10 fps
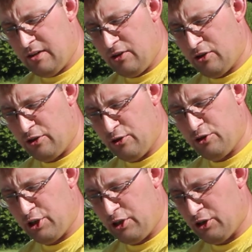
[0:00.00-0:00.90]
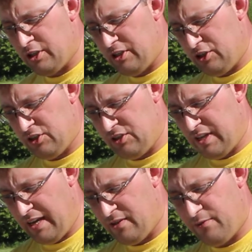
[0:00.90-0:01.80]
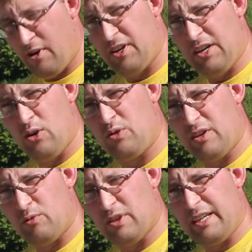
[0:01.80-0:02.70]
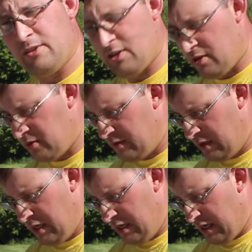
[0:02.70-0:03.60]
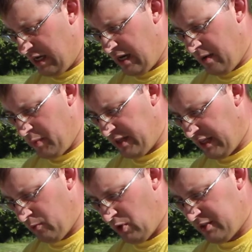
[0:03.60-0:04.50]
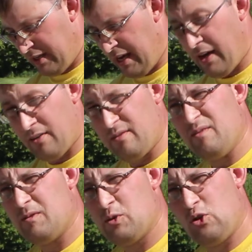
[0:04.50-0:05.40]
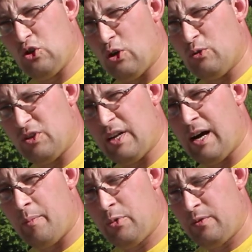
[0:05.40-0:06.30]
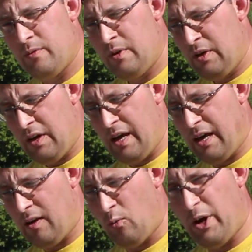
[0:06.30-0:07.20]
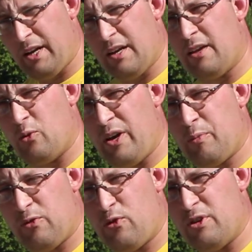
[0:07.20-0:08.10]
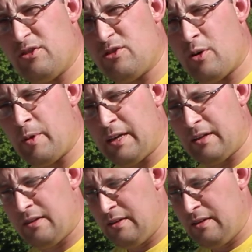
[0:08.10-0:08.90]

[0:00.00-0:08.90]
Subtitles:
you're usually good to just take the fondant out and release her, and then once again close it up and wait another week before disturbing it.